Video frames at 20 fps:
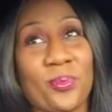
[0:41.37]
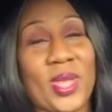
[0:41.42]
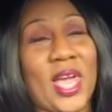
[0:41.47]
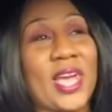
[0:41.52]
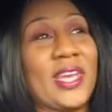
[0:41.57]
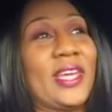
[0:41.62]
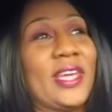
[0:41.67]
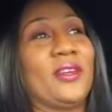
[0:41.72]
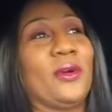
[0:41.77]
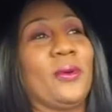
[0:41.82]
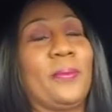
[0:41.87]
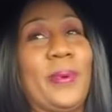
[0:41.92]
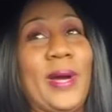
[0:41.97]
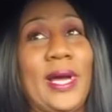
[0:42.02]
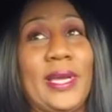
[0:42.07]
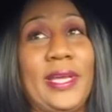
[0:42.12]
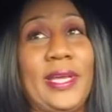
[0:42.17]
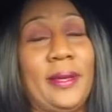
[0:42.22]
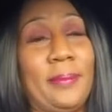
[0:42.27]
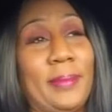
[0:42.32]
And I know
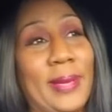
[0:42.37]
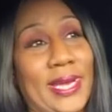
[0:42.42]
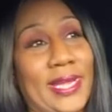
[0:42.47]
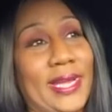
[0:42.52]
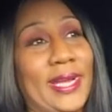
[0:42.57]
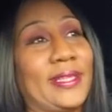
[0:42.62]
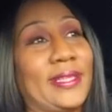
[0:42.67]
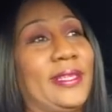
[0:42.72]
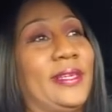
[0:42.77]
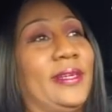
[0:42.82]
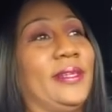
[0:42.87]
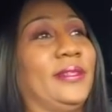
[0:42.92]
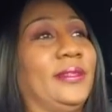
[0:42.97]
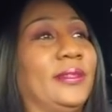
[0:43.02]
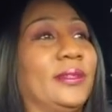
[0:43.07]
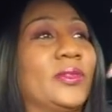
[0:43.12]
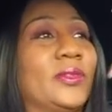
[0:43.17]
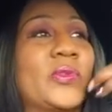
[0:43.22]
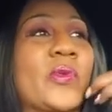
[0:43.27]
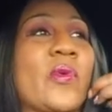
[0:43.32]
probably everybody out there
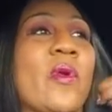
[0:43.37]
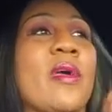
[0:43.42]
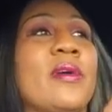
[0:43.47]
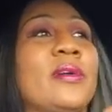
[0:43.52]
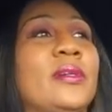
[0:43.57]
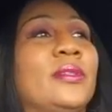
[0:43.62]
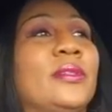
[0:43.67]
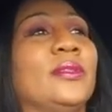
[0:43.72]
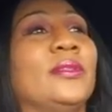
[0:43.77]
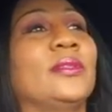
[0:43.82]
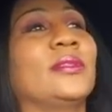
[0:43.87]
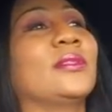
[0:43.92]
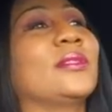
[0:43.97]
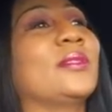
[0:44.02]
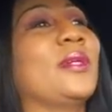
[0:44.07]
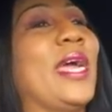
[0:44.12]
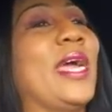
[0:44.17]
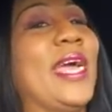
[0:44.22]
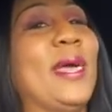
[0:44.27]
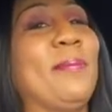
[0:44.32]

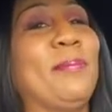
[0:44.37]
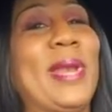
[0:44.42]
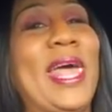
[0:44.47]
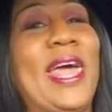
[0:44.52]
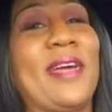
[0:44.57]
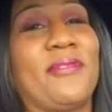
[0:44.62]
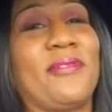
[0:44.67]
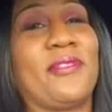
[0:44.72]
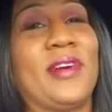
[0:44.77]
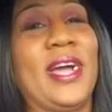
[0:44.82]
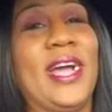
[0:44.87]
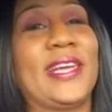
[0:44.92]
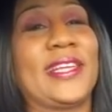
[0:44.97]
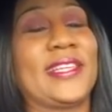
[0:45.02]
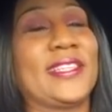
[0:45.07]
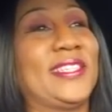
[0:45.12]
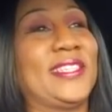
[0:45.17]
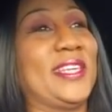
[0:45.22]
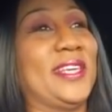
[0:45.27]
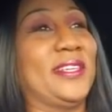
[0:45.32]
at Black
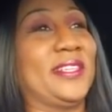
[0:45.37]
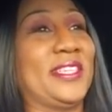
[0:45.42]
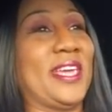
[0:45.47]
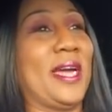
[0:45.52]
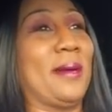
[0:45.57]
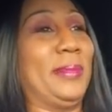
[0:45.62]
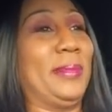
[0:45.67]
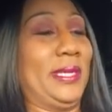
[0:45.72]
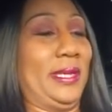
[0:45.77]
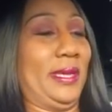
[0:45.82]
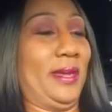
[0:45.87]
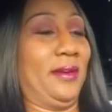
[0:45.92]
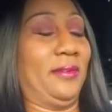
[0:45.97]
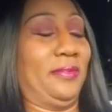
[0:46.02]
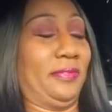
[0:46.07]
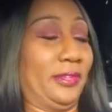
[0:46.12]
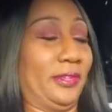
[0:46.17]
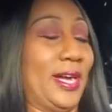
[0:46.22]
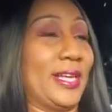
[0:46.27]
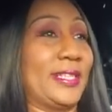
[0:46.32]
Friday sales, y'all be
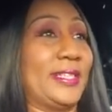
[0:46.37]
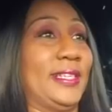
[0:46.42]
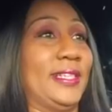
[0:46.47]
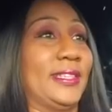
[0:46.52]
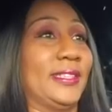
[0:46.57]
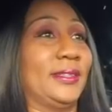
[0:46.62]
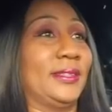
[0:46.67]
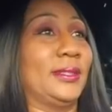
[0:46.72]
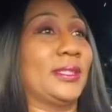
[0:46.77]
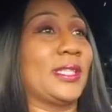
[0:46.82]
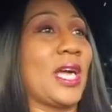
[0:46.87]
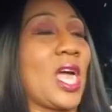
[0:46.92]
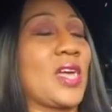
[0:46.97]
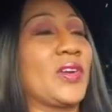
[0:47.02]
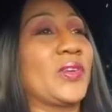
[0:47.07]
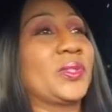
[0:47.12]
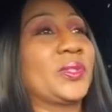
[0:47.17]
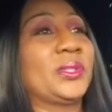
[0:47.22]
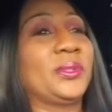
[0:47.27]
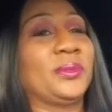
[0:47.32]
careful out there.
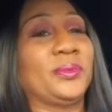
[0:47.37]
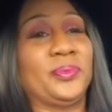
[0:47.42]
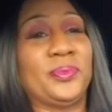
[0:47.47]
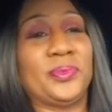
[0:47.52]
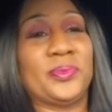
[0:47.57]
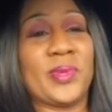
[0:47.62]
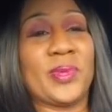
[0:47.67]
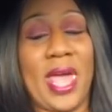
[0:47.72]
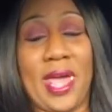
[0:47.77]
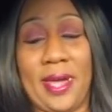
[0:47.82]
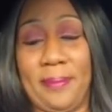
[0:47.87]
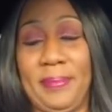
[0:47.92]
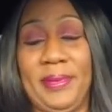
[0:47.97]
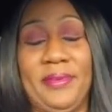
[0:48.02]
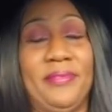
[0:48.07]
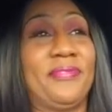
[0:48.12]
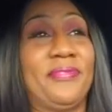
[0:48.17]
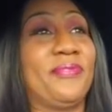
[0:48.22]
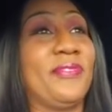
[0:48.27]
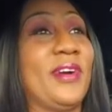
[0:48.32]
Happy
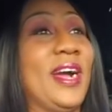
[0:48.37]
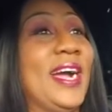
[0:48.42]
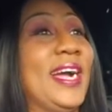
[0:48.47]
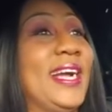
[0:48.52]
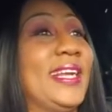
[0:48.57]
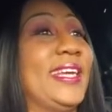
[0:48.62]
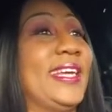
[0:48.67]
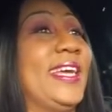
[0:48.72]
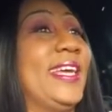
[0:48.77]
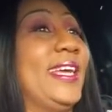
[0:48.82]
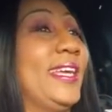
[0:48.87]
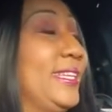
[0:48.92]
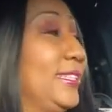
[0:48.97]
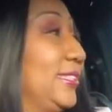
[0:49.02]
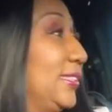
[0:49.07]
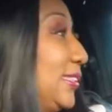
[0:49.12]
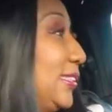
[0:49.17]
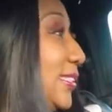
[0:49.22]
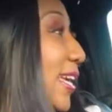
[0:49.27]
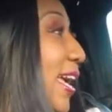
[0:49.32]
Friday.
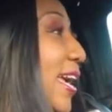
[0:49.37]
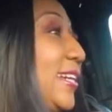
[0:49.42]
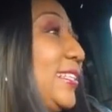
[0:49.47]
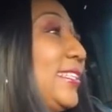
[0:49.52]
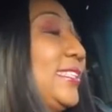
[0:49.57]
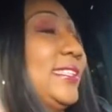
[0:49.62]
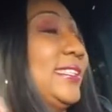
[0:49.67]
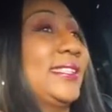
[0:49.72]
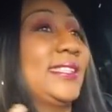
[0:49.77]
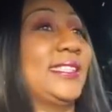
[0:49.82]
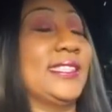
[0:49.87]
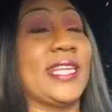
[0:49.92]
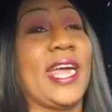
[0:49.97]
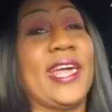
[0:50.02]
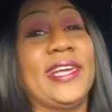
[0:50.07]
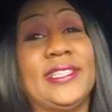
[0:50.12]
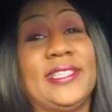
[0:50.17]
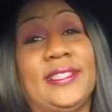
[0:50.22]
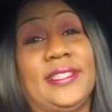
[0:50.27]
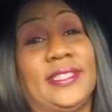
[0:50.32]
And
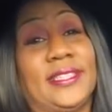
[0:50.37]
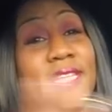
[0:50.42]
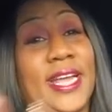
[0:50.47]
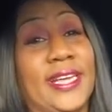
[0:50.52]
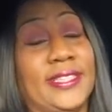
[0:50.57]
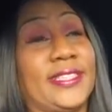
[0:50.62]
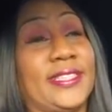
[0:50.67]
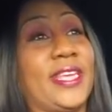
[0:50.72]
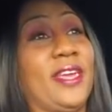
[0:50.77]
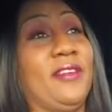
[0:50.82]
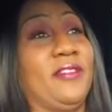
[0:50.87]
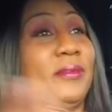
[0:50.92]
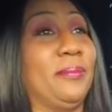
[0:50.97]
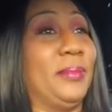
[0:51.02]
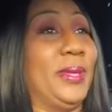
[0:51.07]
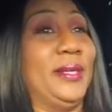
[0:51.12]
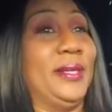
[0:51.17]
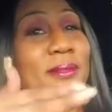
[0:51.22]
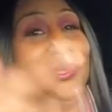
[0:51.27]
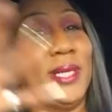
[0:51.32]
today is Thanksgiving,
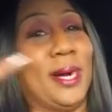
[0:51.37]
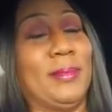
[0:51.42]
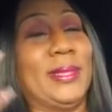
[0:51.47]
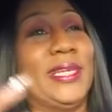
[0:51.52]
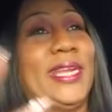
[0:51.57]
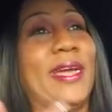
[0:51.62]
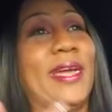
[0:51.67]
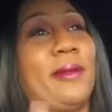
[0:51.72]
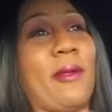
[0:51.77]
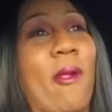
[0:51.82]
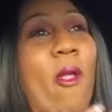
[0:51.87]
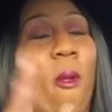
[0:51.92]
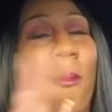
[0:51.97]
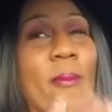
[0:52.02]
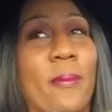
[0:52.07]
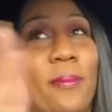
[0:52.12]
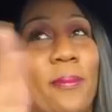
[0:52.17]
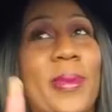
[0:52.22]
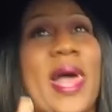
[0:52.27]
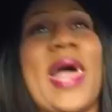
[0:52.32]
but I'm a day
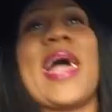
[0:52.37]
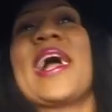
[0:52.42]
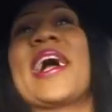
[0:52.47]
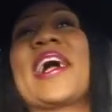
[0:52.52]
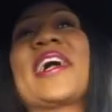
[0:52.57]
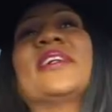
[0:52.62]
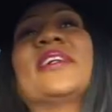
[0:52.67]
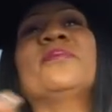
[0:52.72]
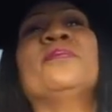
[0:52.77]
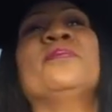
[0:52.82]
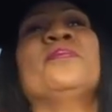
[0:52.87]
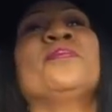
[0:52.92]
behind.